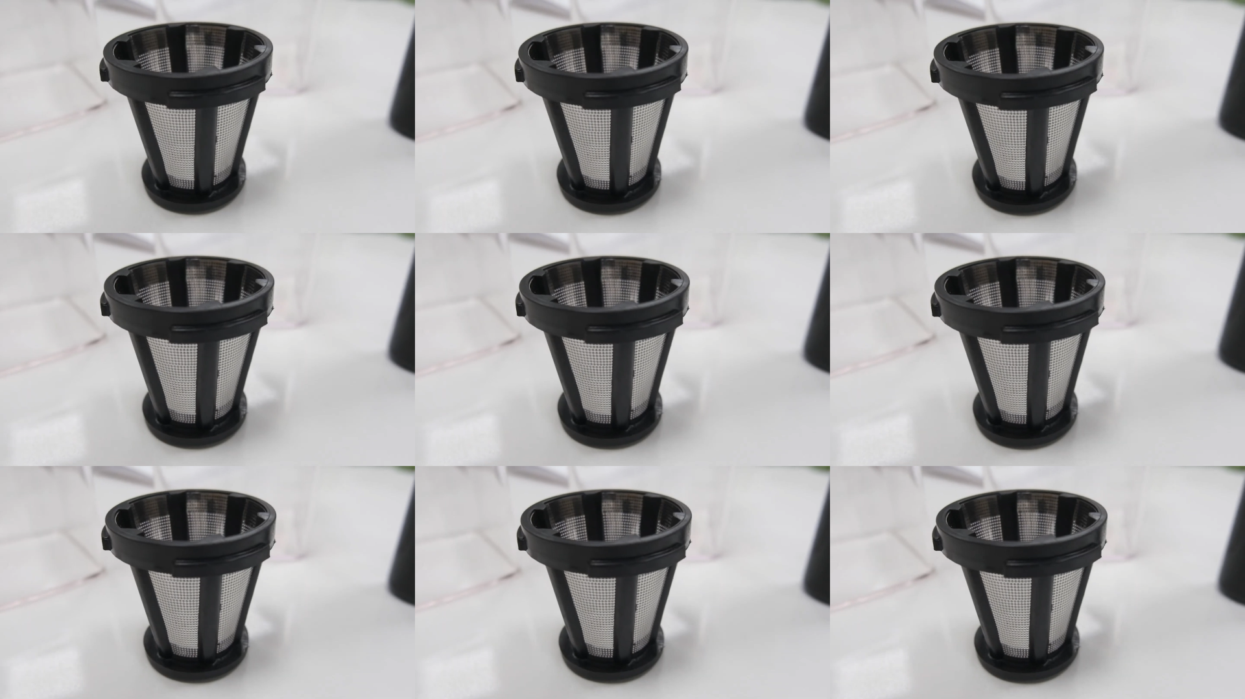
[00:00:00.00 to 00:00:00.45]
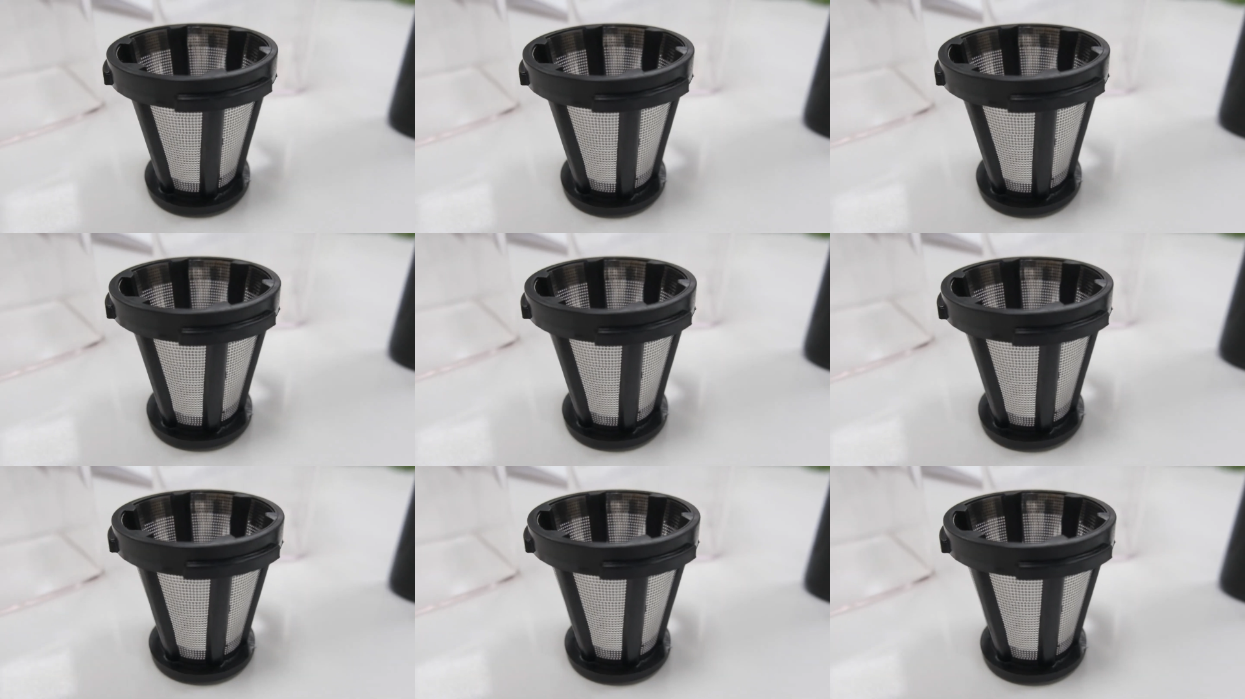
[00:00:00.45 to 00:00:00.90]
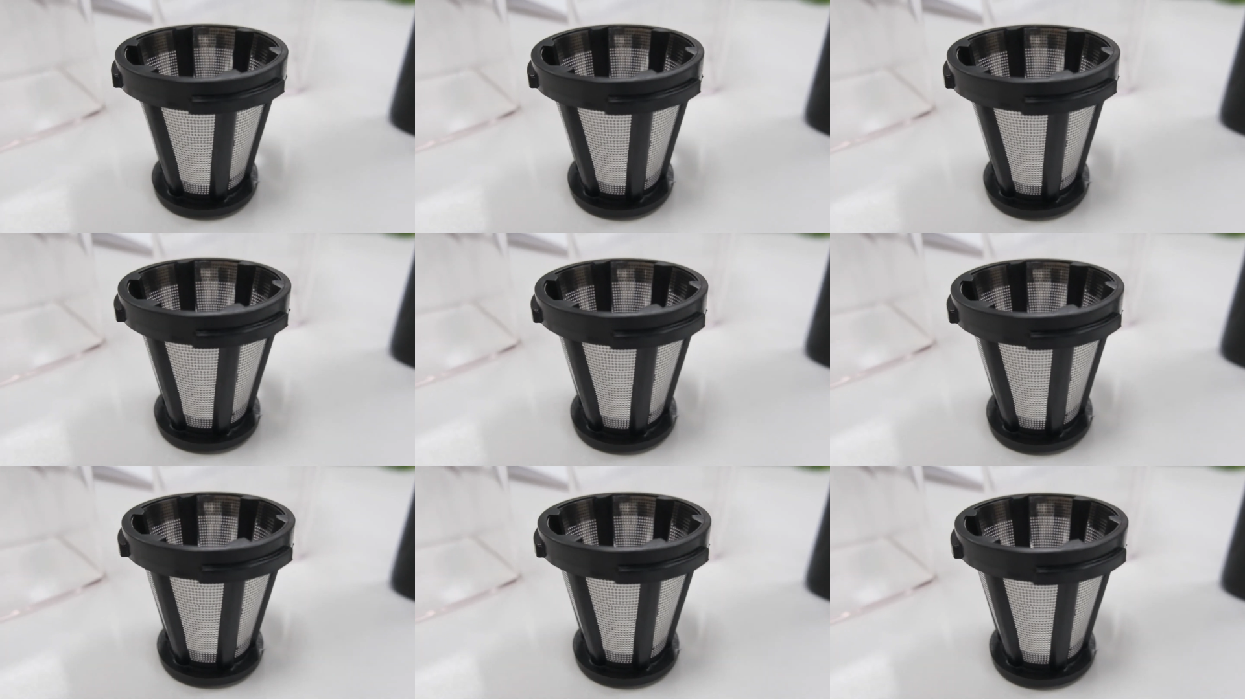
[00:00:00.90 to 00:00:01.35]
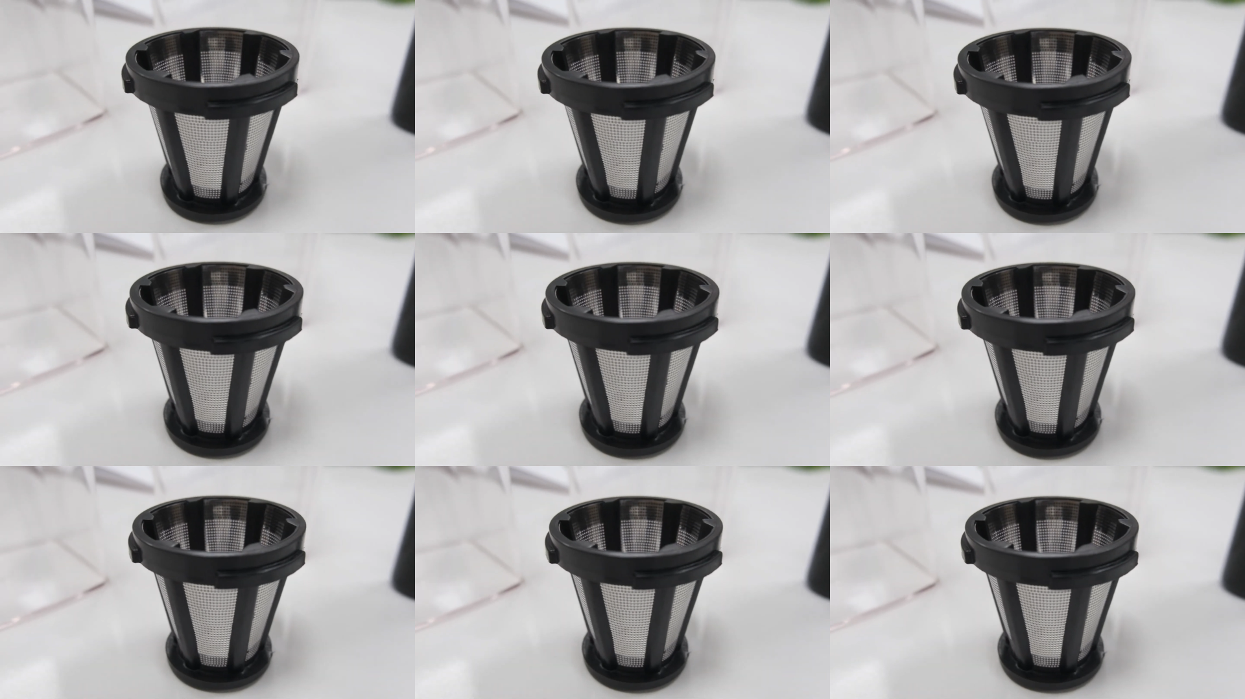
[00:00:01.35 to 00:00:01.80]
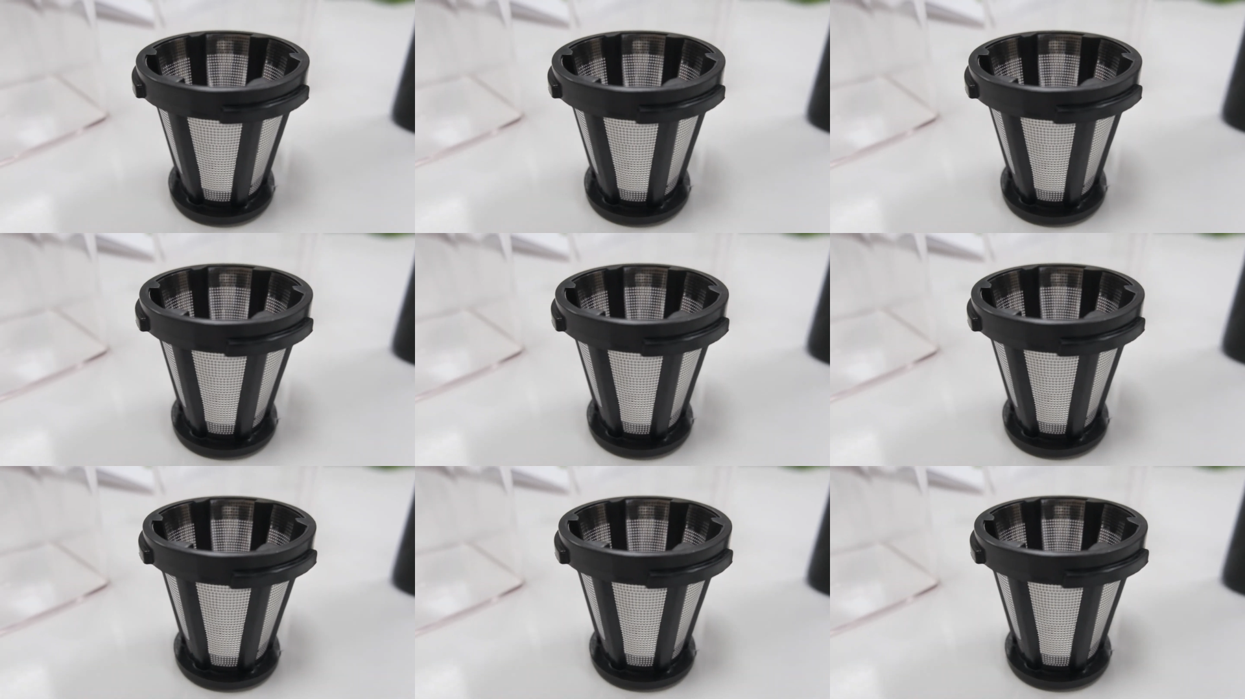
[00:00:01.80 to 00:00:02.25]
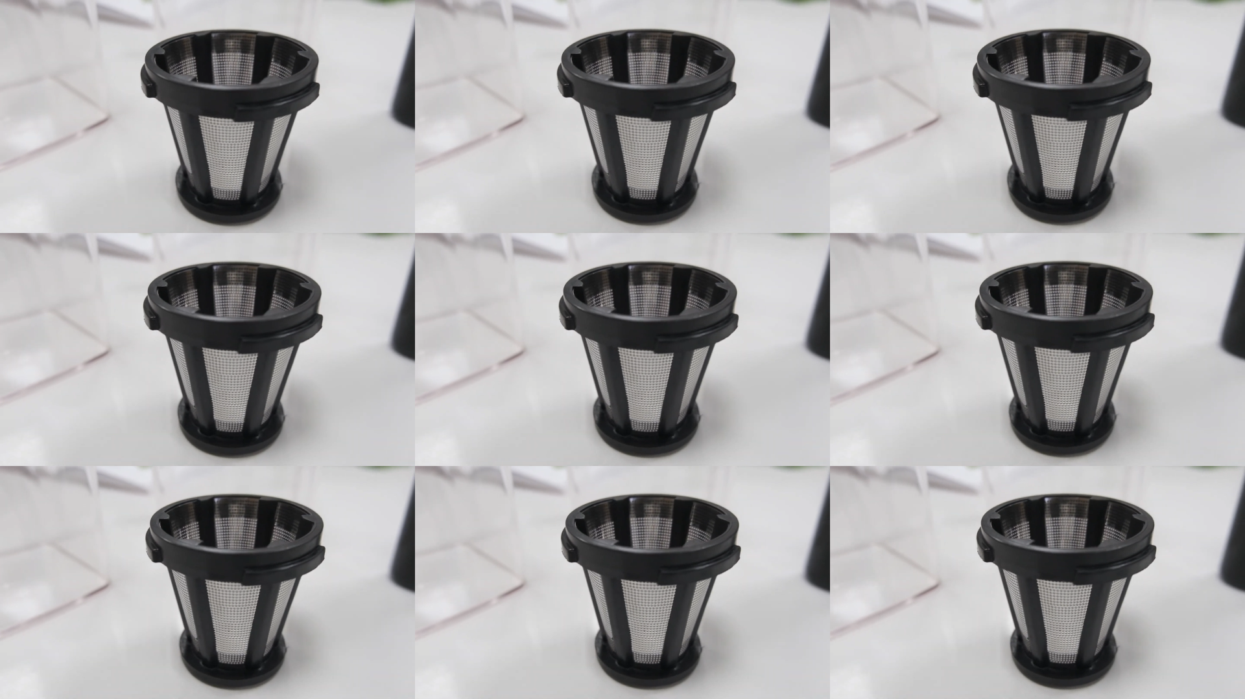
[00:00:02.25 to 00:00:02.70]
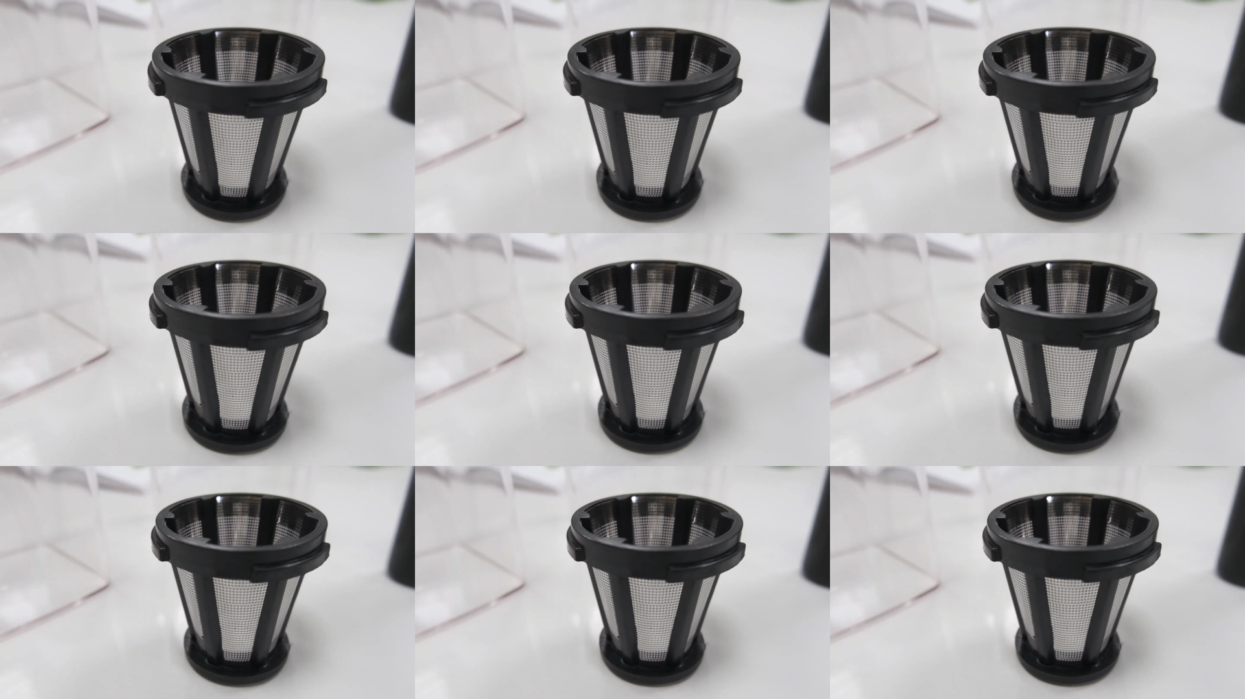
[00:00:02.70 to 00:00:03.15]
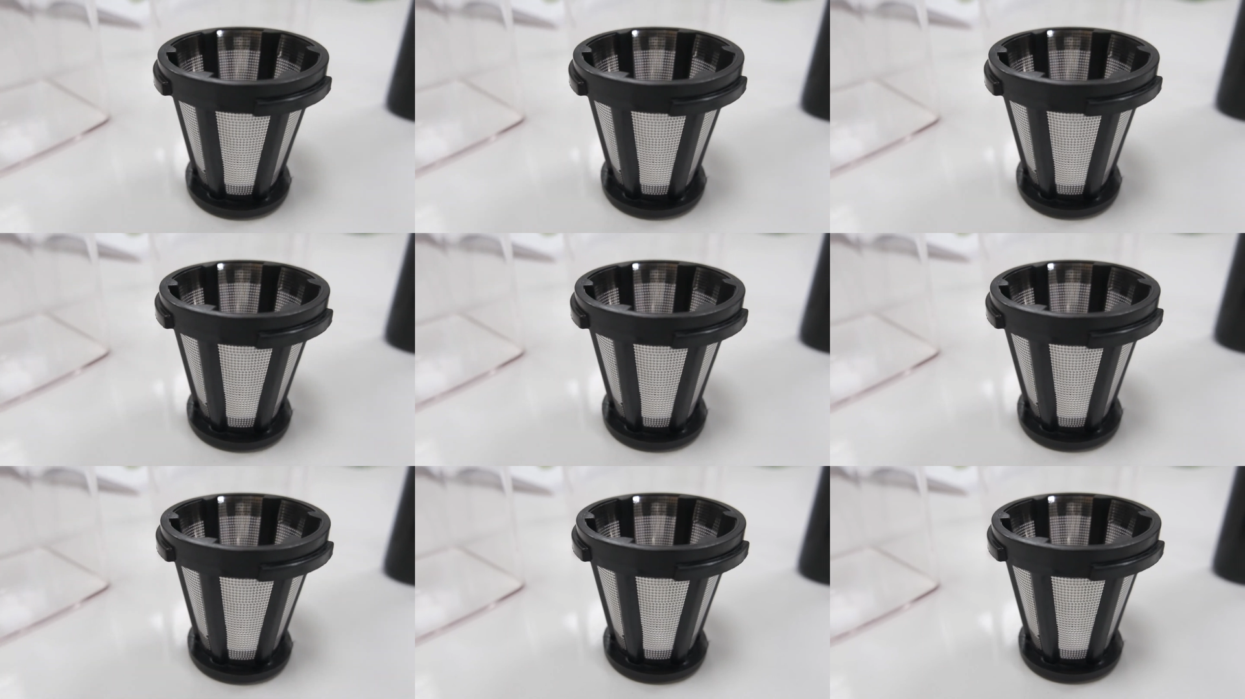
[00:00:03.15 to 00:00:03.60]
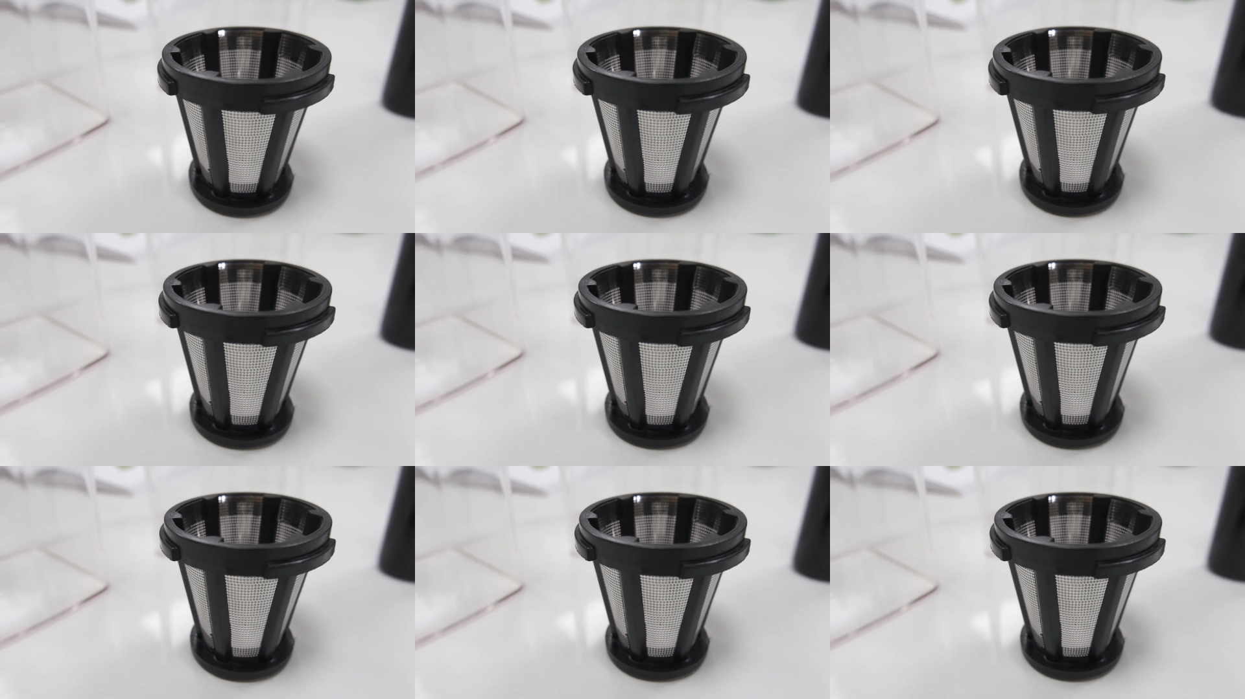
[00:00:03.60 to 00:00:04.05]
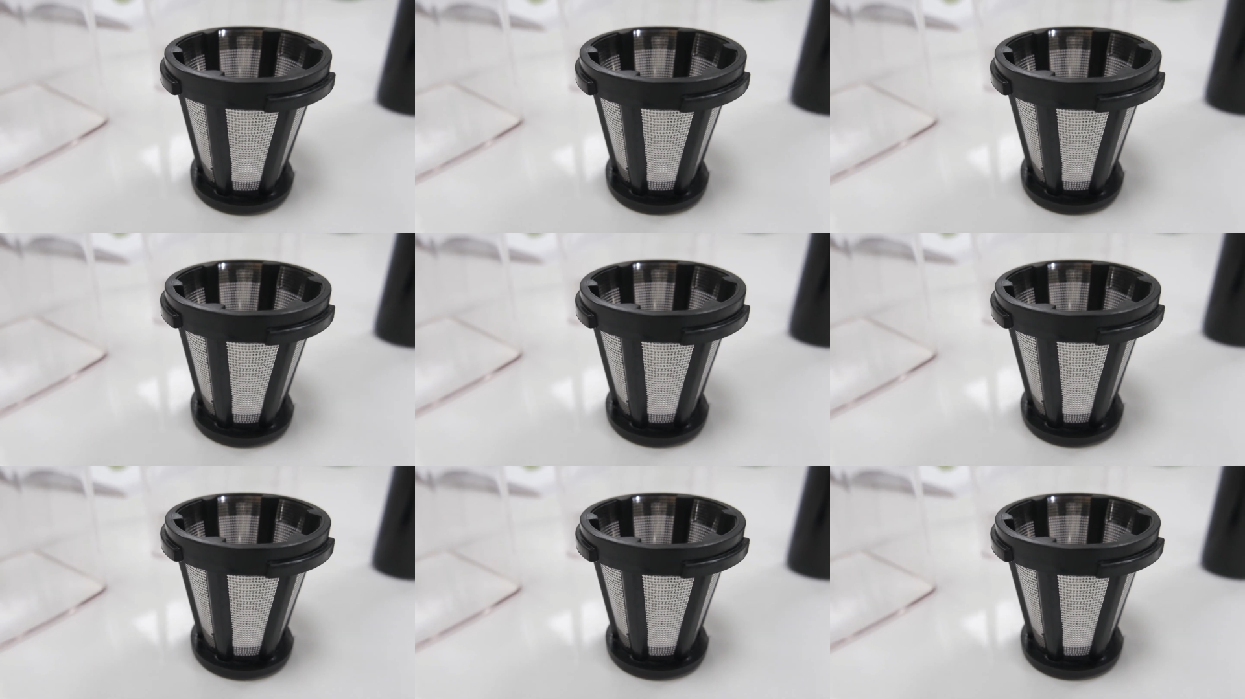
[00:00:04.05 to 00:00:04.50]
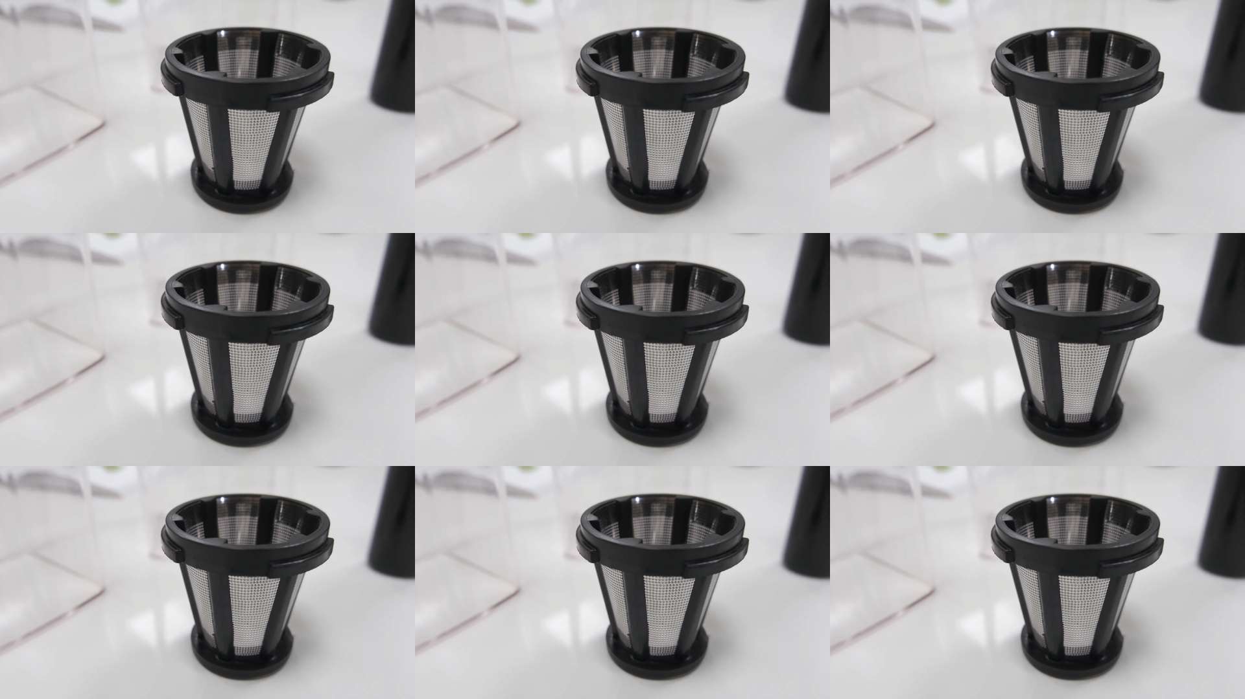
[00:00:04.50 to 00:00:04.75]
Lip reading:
[unreadable: no face in view]